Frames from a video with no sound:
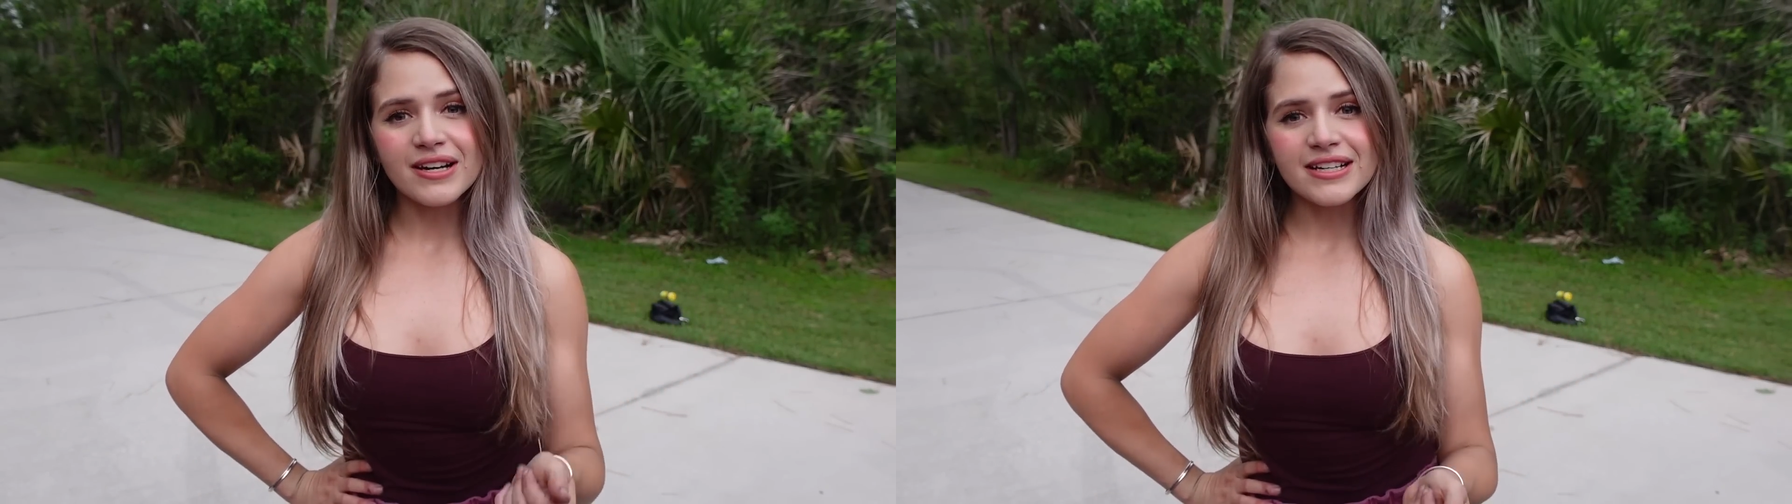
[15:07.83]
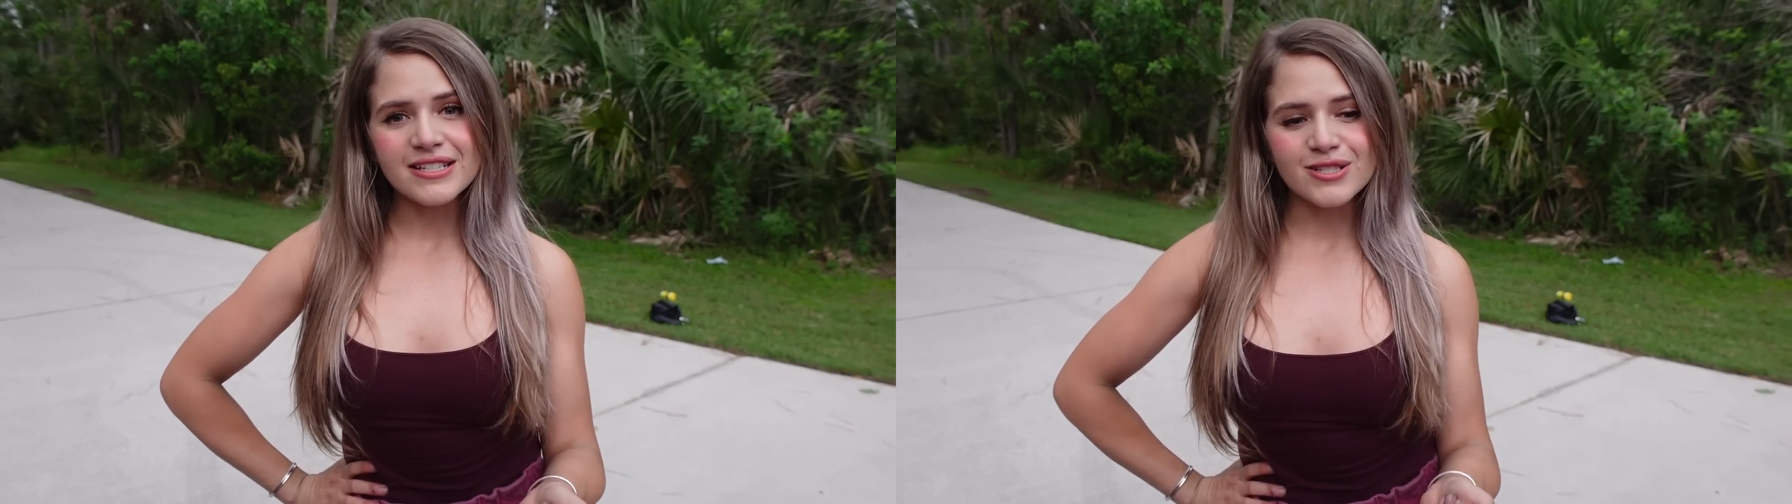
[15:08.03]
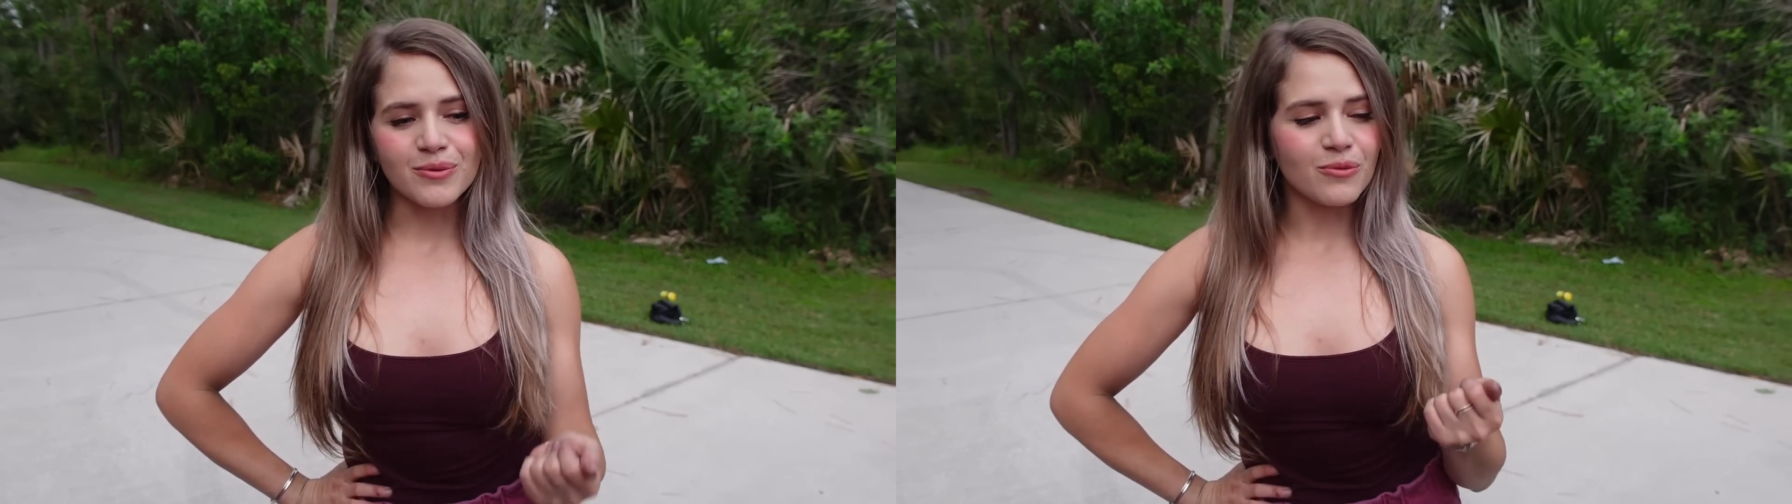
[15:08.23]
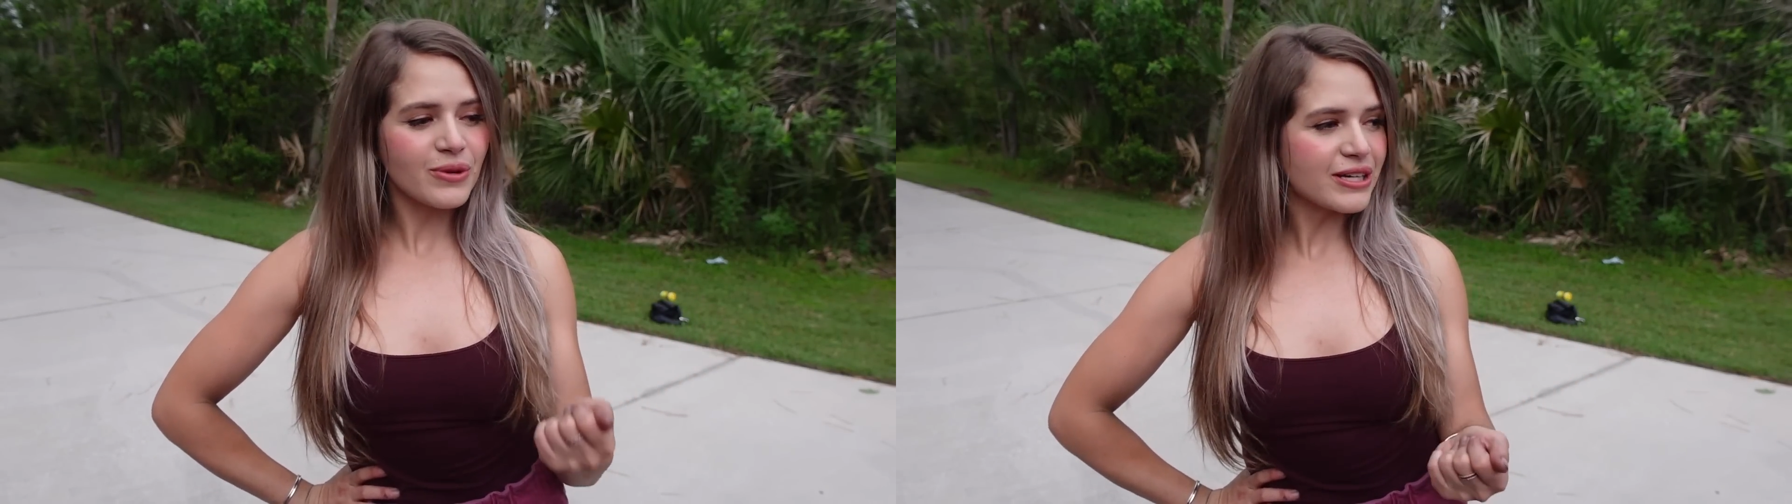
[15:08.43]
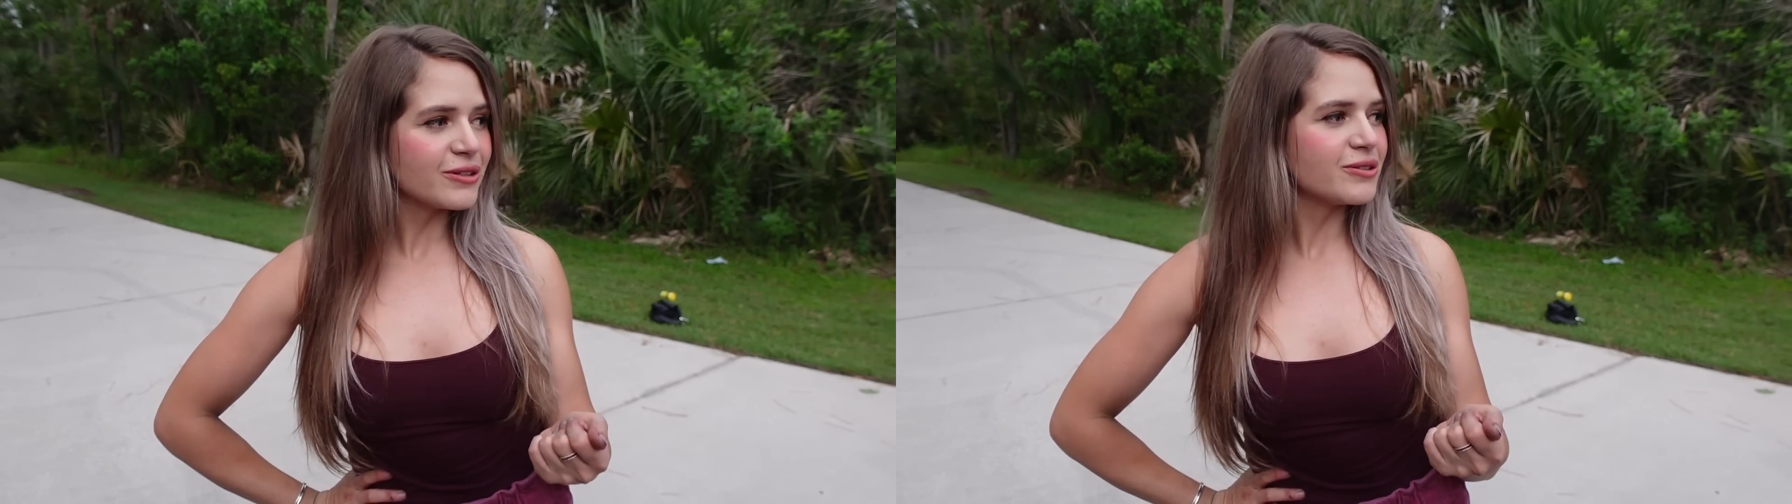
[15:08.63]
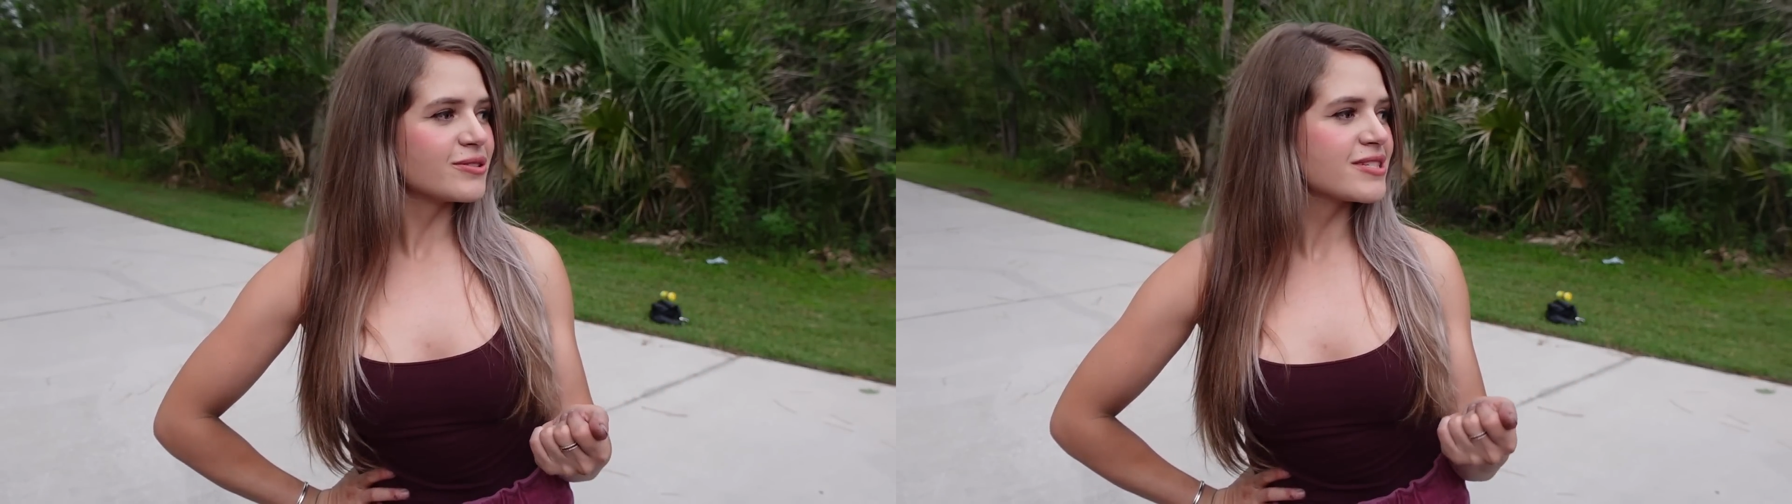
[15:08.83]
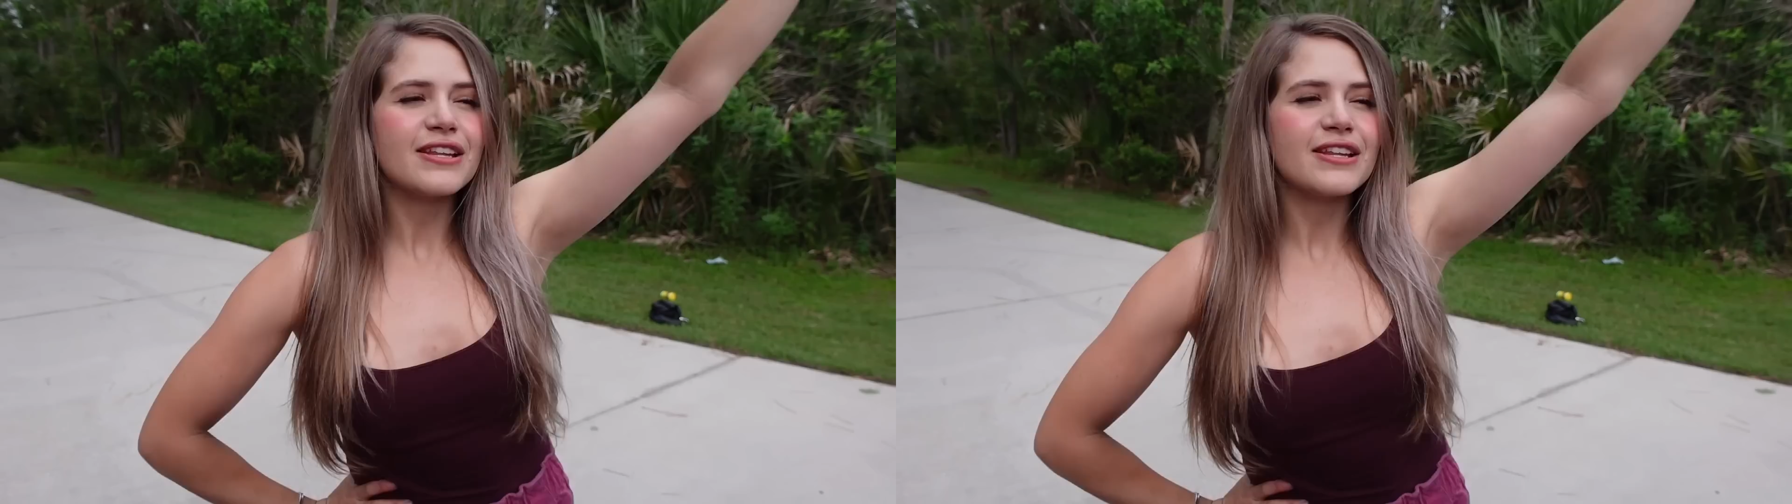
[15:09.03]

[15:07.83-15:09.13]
to get some wheels.